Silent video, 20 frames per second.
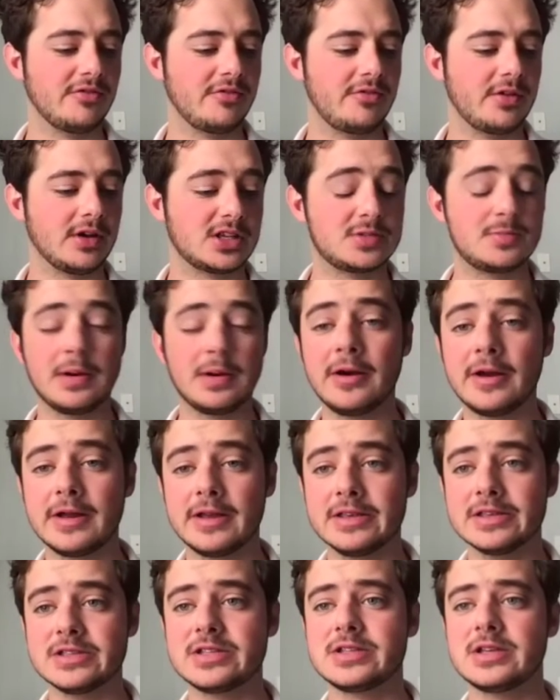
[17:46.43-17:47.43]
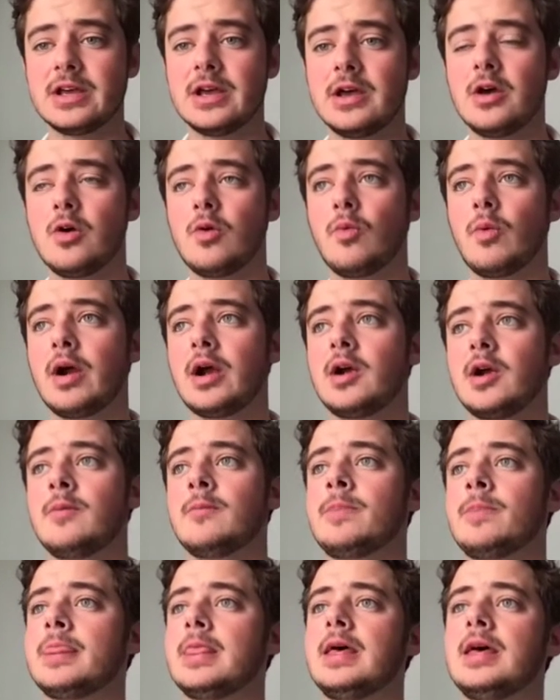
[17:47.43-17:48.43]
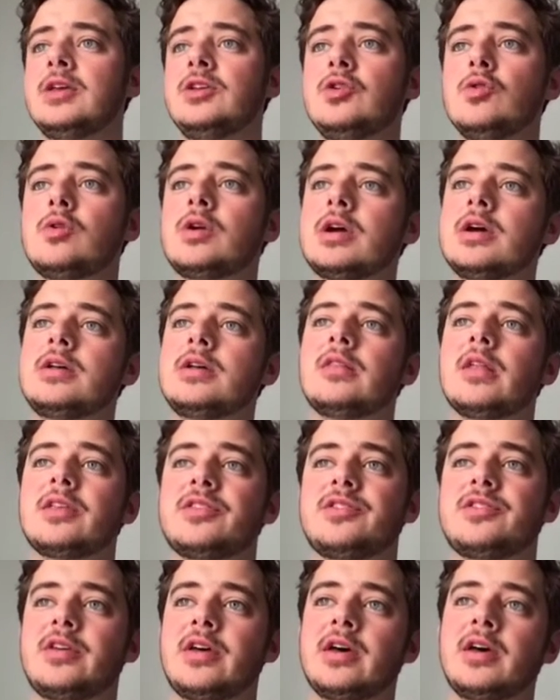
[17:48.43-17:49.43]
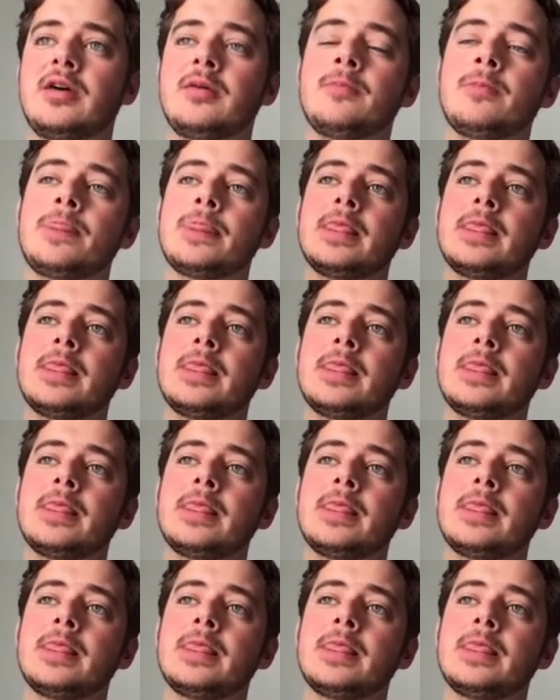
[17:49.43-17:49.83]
experience where you can, let's say,